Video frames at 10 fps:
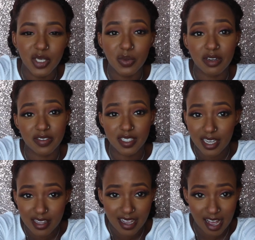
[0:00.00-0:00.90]
you would have
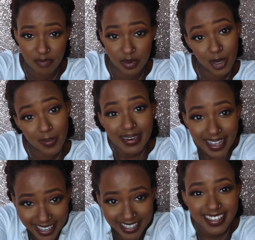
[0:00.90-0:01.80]
seen that I've been
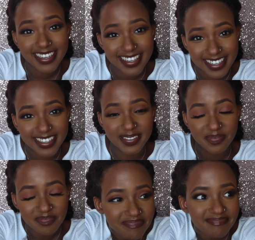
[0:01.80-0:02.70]
complaining
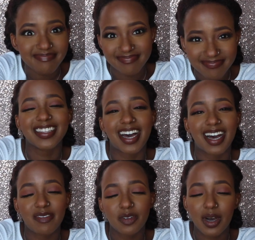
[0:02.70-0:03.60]
that
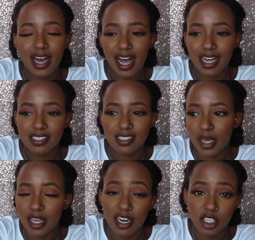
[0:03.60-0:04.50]
I've not had
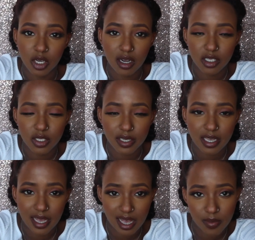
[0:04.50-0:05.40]
any chance to
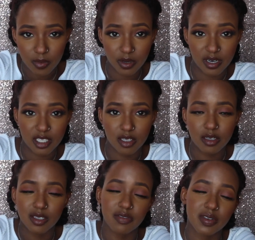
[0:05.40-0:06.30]
get hair products
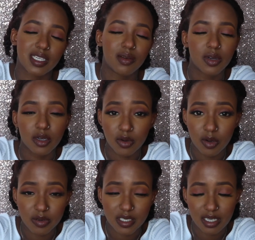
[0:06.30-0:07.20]
because obviously we're on
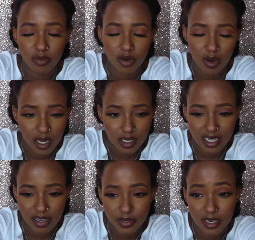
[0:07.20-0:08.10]
quarantine, we're on
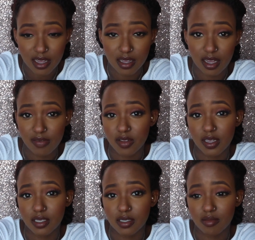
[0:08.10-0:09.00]
lockdown,
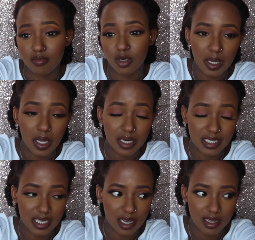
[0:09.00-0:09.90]
everything's harder
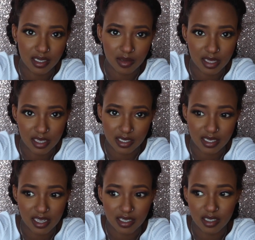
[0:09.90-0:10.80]
to get these
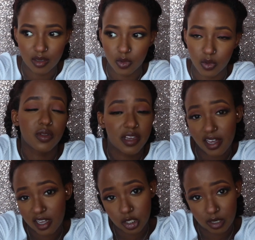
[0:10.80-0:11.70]
days. All the
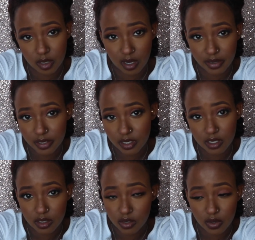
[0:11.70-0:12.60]
hair shops are
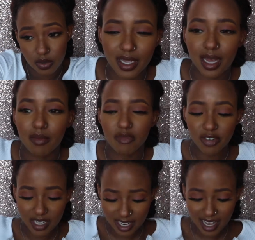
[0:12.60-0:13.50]
closed, so I'm
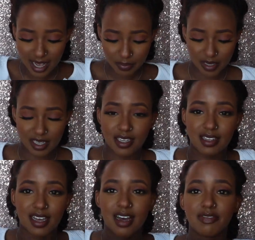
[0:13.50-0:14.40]
really happy
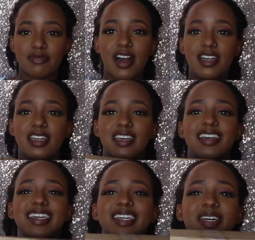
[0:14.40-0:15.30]
that I
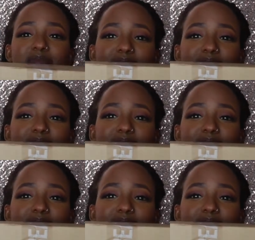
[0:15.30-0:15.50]
finally got